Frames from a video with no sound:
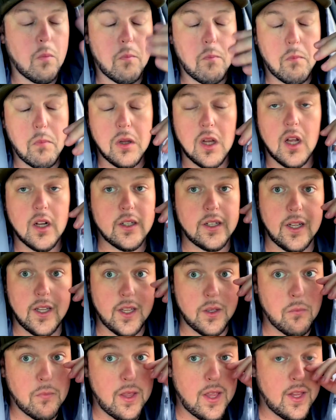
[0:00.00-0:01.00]
plugged
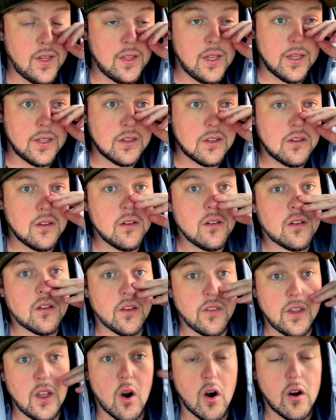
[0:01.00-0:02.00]
in, man, like to
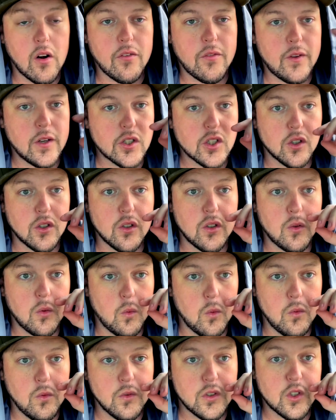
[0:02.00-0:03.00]
the
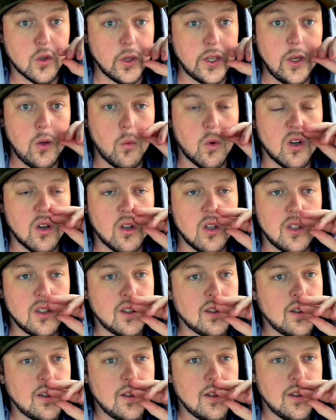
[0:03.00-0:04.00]
artificial screen world.